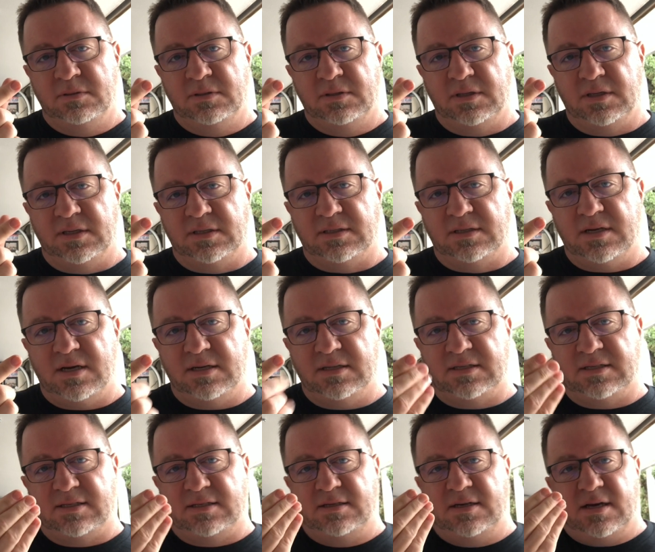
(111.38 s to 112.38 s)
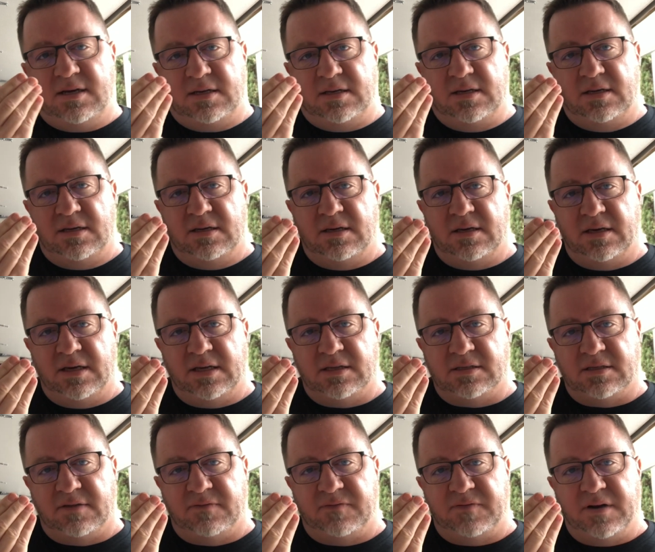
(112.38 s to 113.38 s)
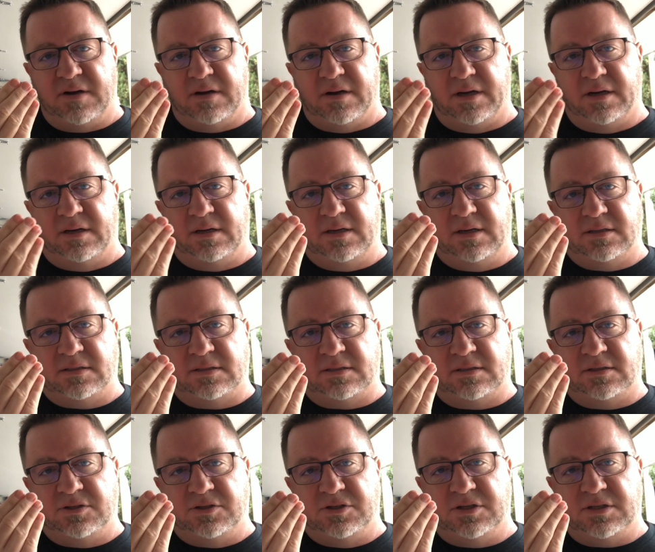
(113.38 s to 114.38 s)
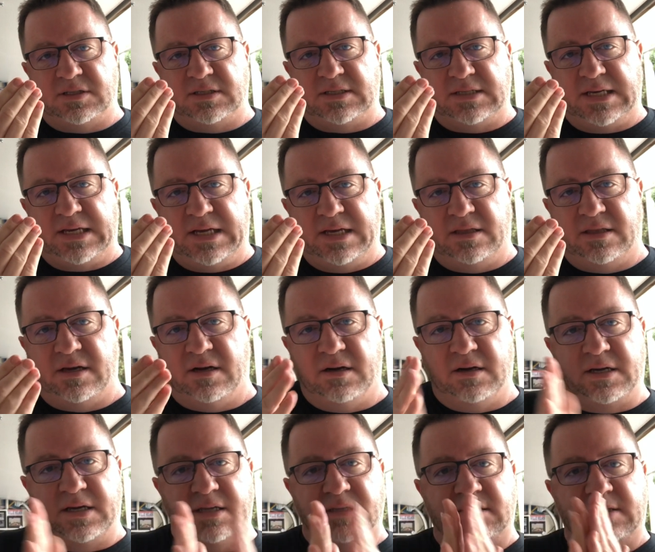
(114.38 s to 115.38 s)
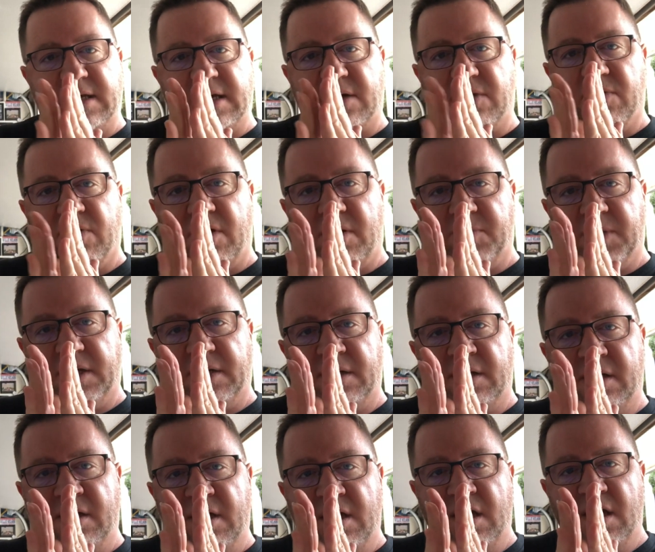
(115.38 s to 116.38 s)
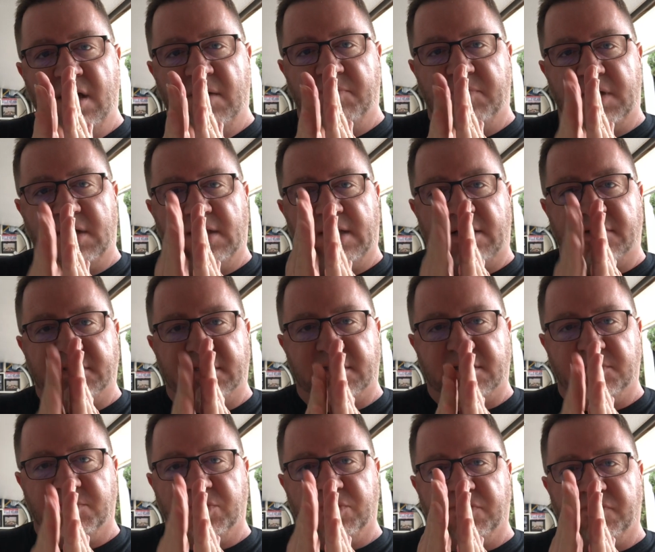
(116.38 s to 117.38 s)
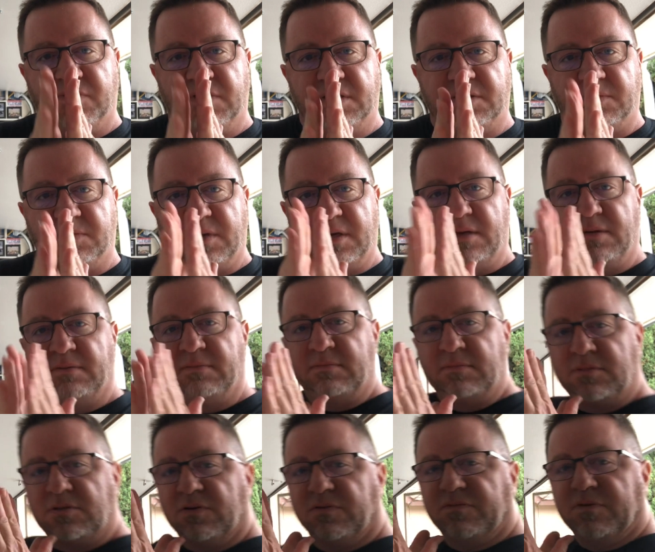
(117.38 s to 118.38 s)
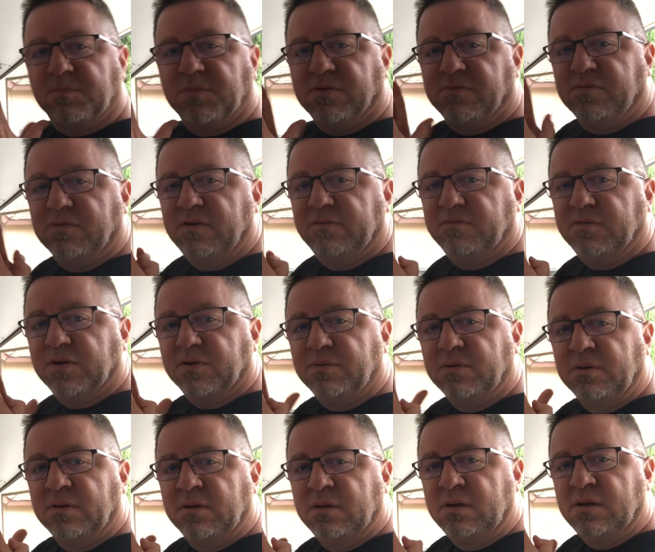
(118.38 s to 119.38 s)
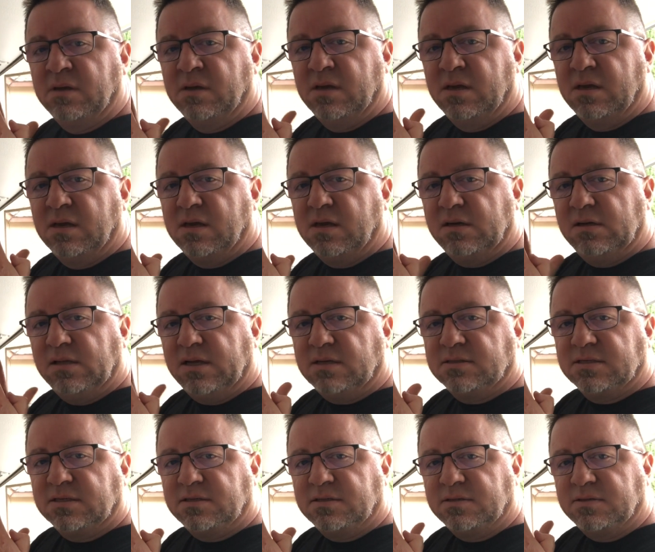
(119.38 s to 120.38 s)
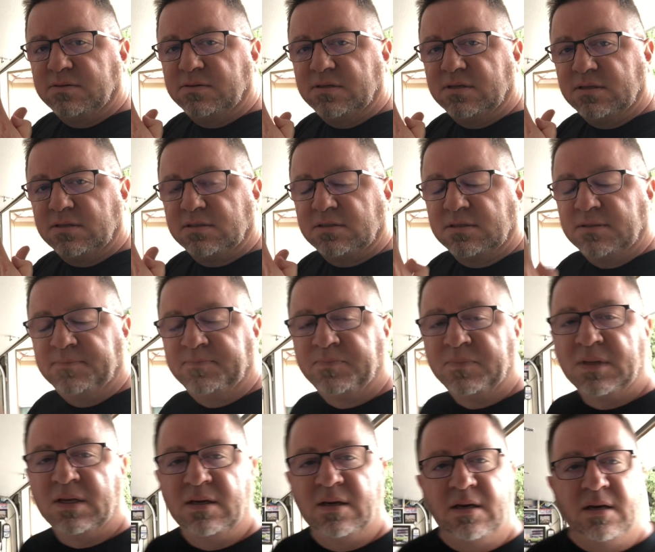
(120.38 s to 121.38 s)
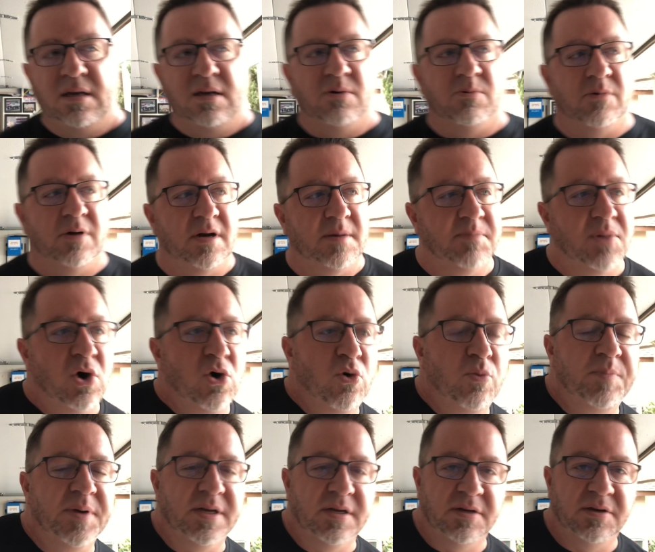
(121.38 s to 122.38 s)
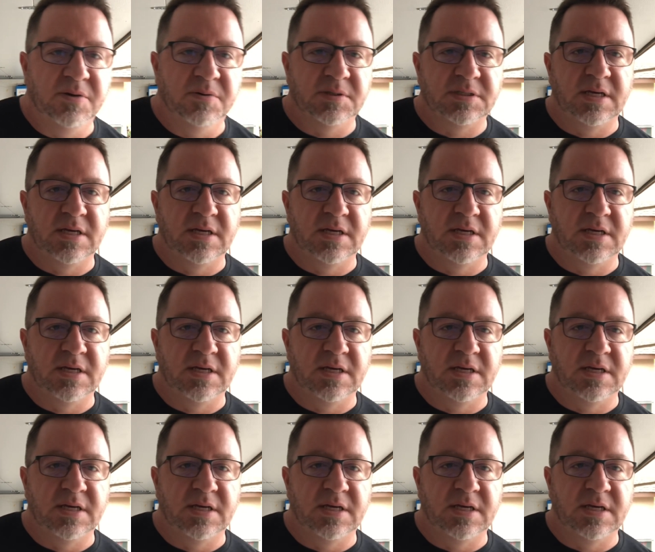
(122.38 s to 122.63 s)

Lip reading: is not snug against the fairing, it's just sitting there against that grommet, but allows it to move this way. So from the front view, allows it to do this. What I'm hoping to do is